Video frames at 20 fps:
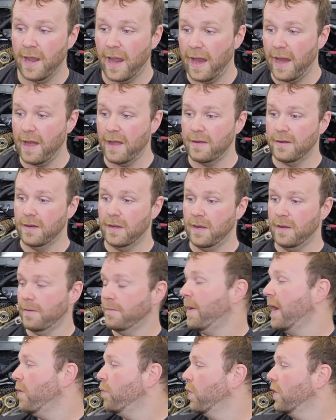And
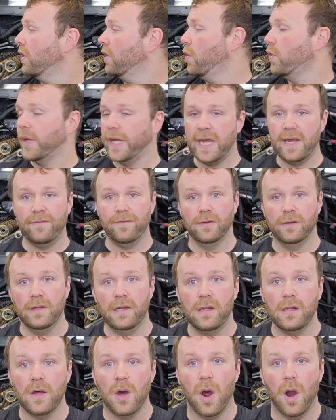it might work okay for
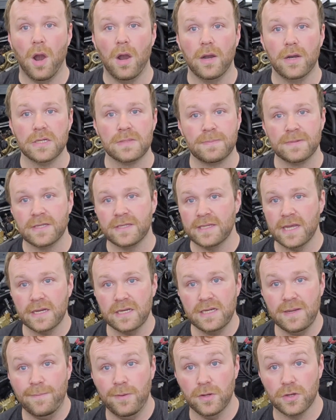little cars, but the
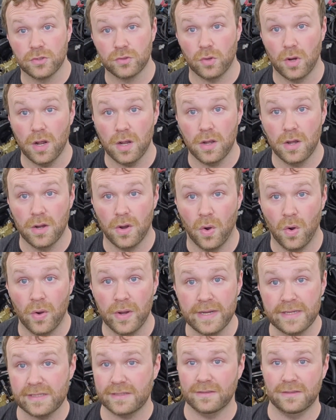second you put a truck on a
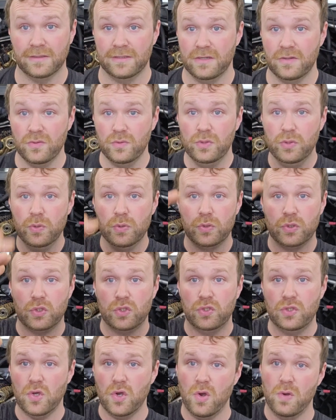hoist, you lose
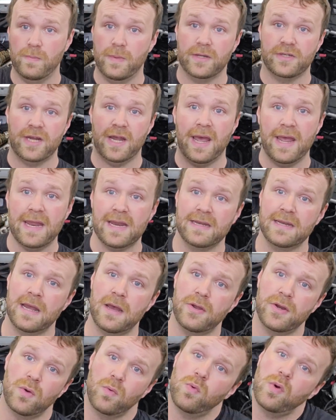so much height.
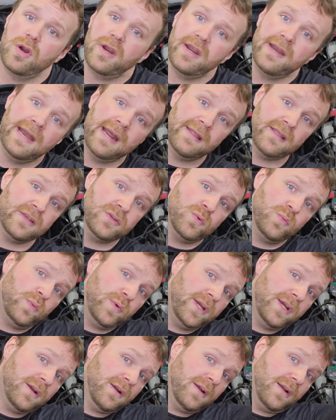Now you're working at these
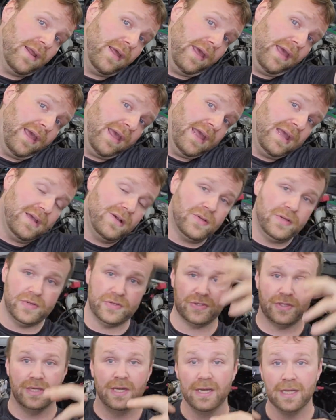weird
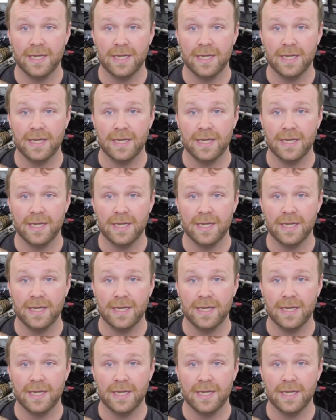angles.